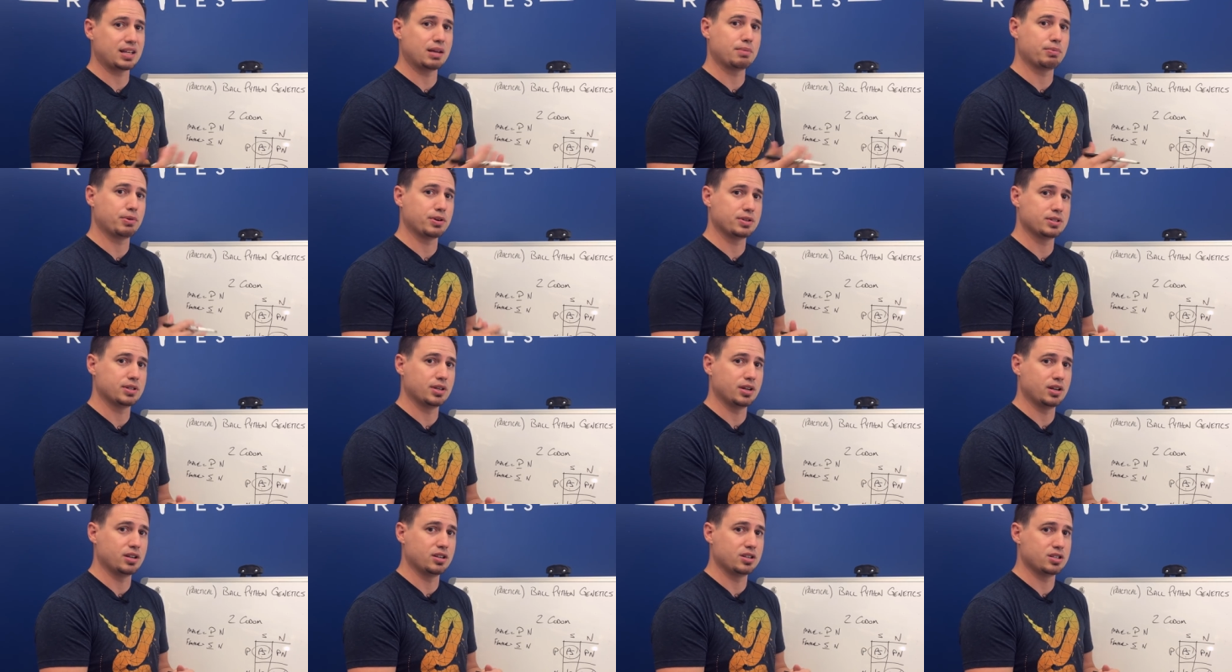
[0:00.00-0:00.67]
same
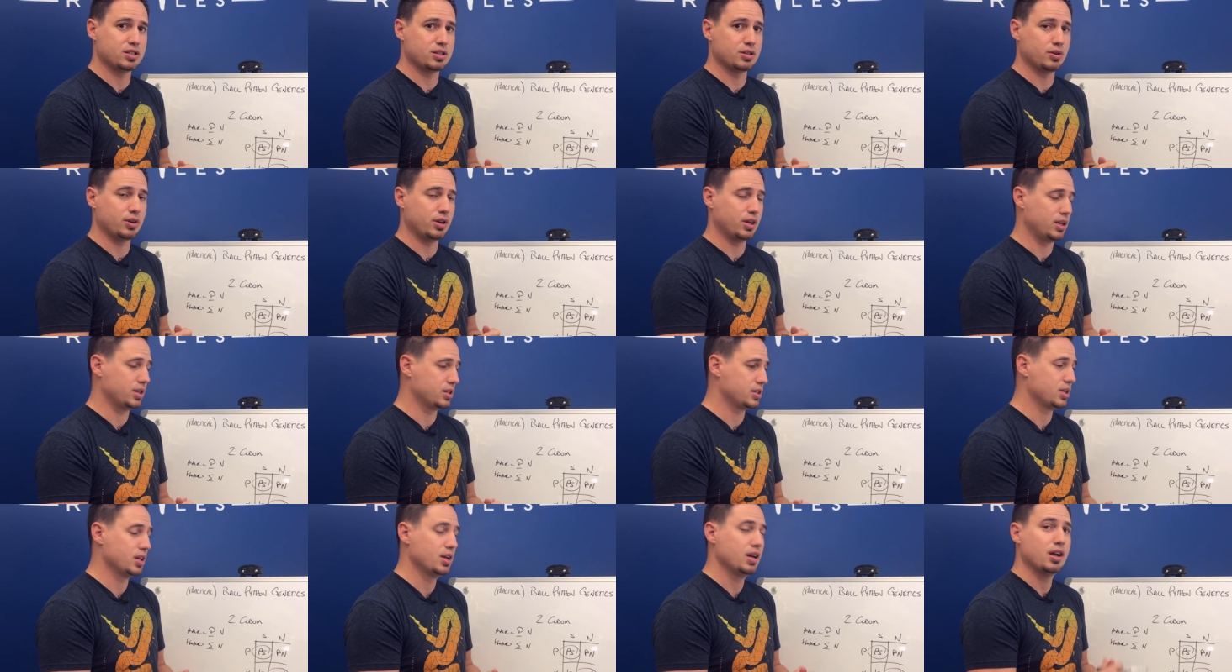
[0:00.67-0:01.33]
percentage to
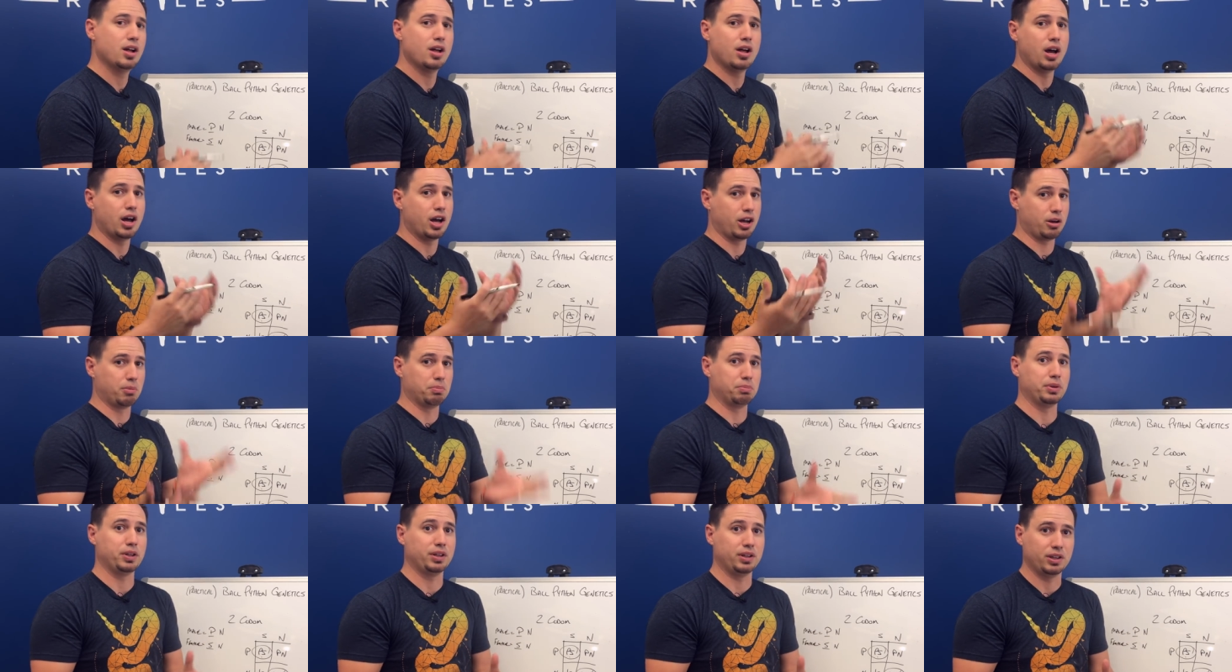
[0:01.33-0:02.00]
hit a
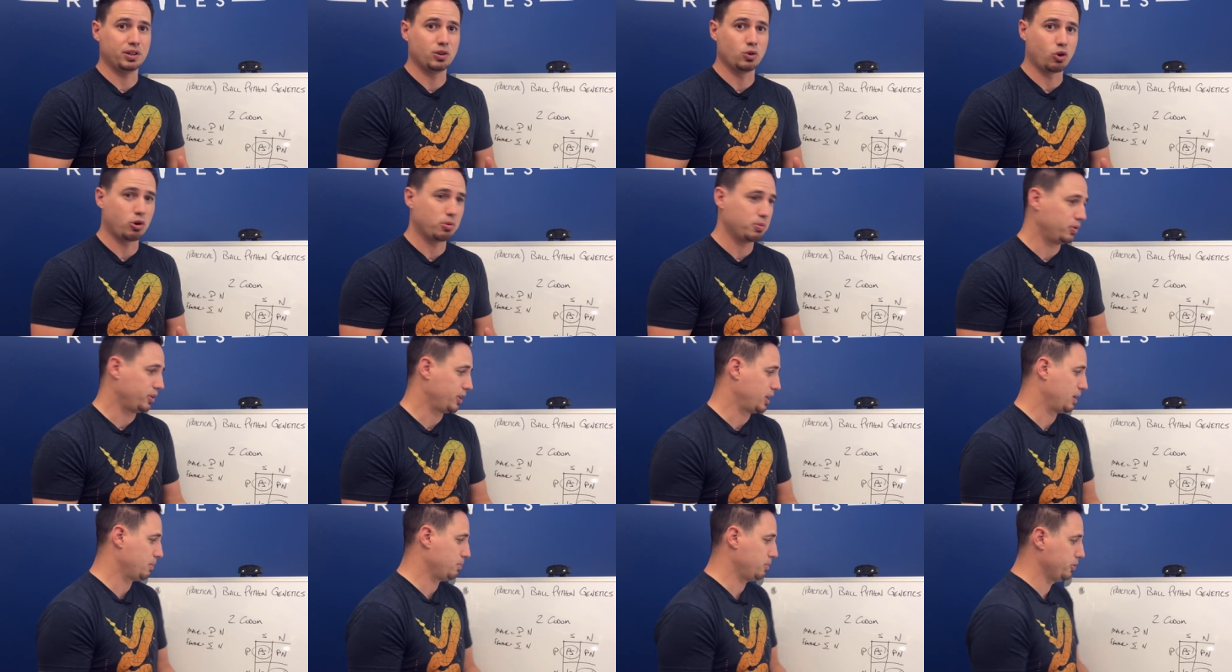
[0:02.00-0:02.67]
completely
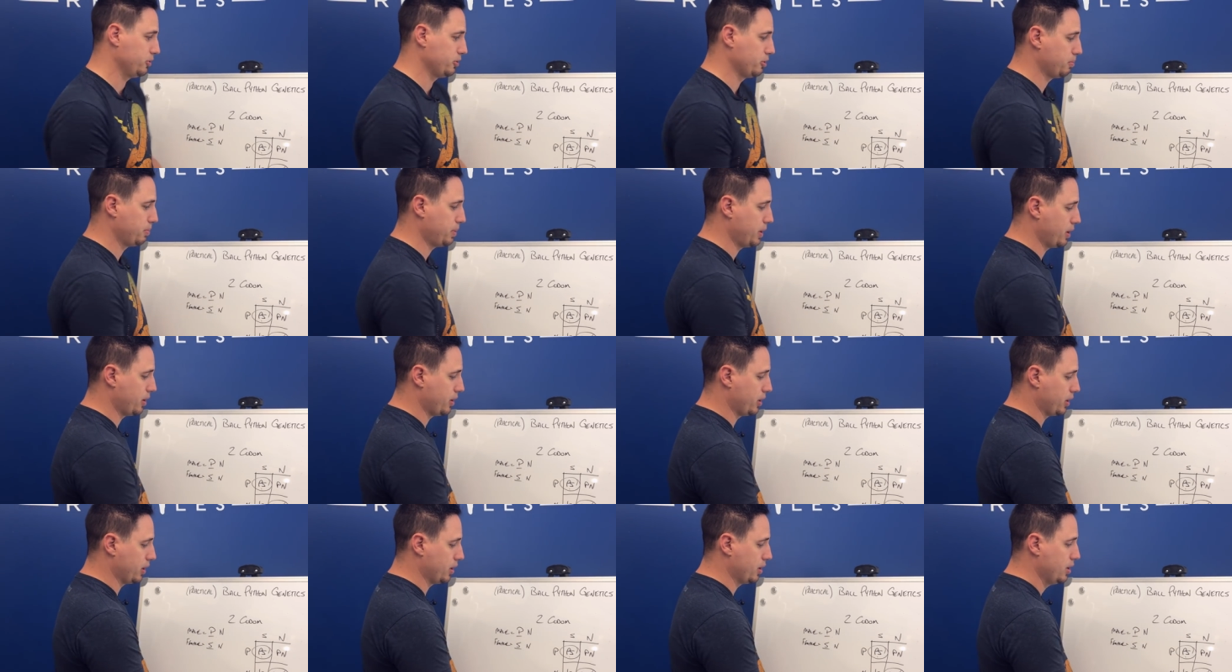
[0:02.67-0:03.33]
normal animal in your
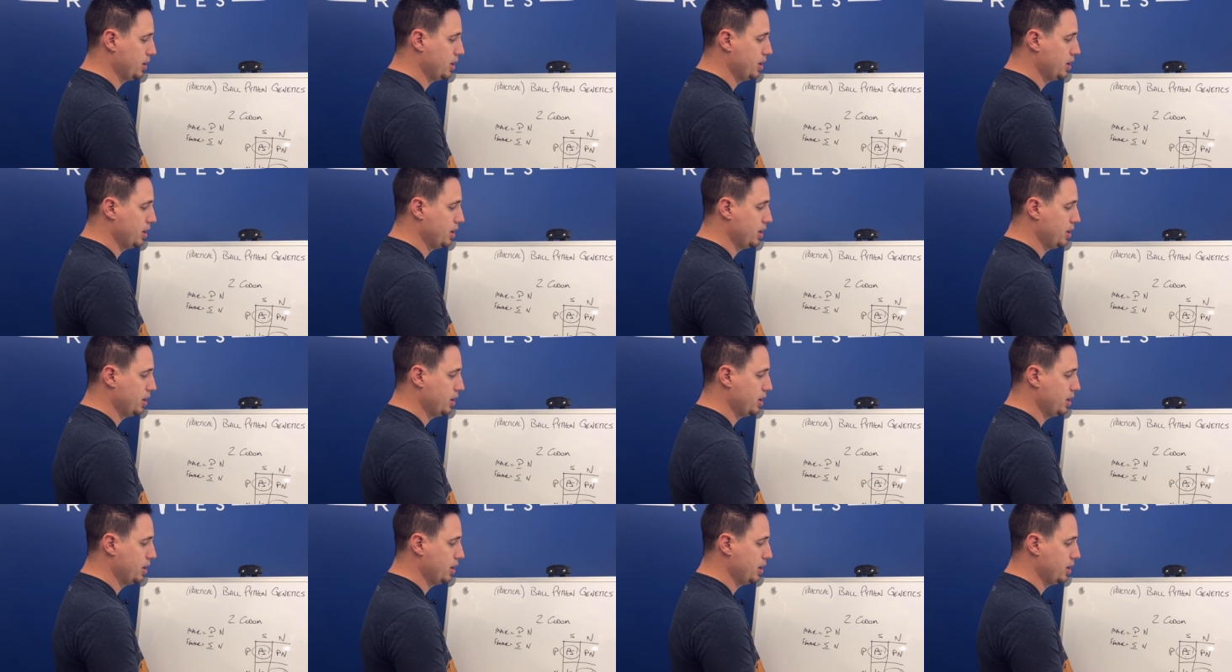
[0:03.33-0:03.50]
pairing.